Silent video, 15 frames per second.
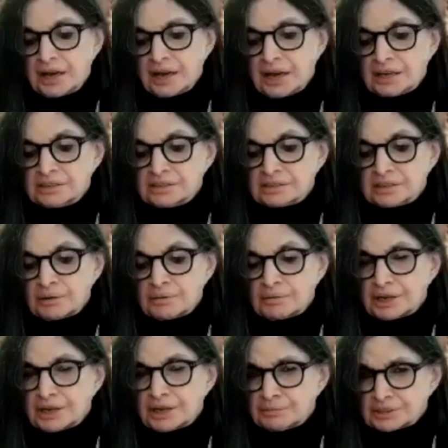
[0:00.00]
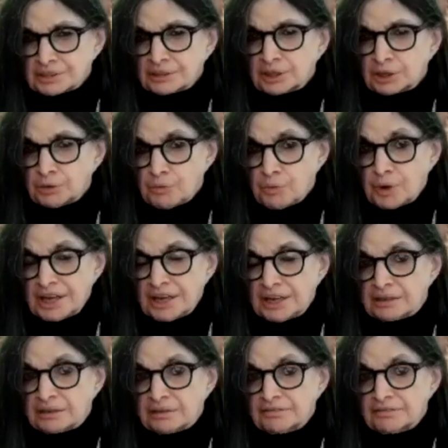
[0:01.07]
And so it was a little
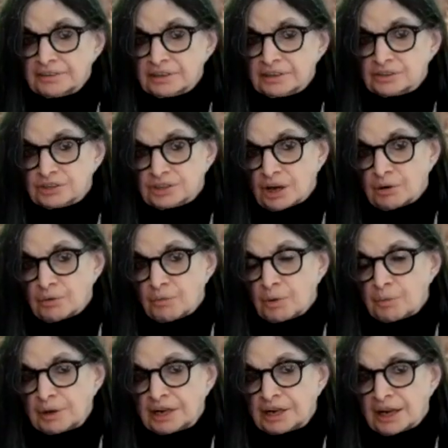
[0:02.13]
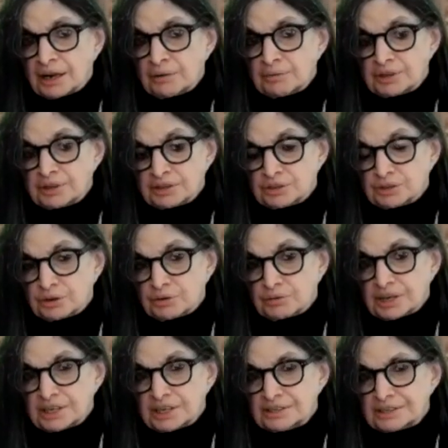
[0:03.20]
weird for this young woman now with the
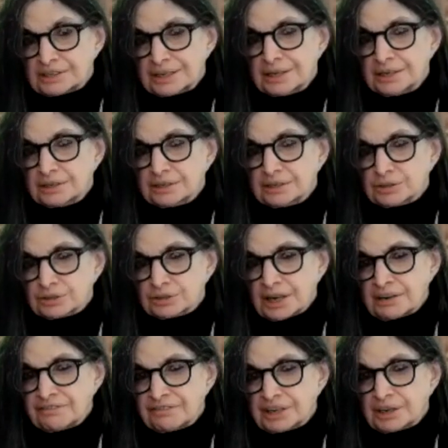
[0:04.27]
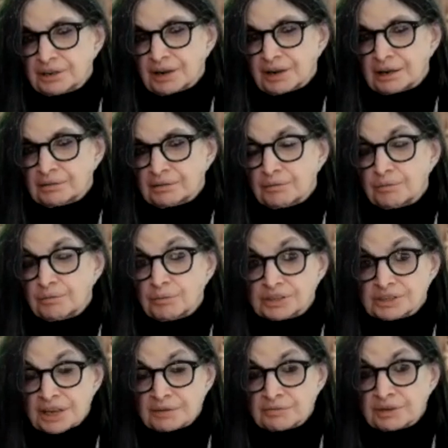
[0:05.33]
degrees to try to figure out,
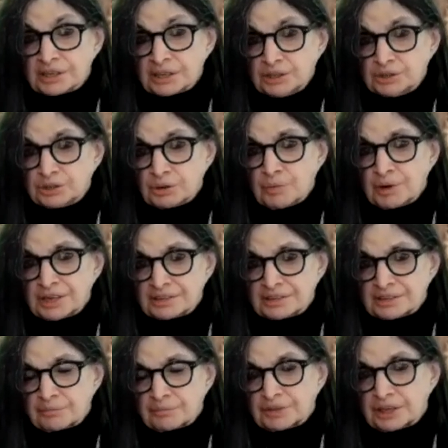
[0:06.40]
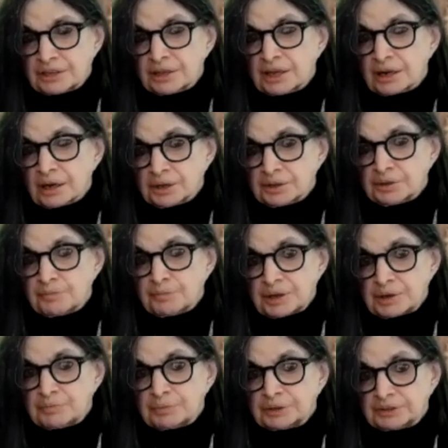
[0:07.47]
was I really doing something that other
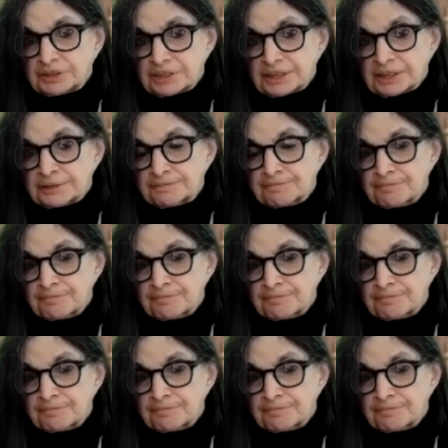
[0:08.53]
people did?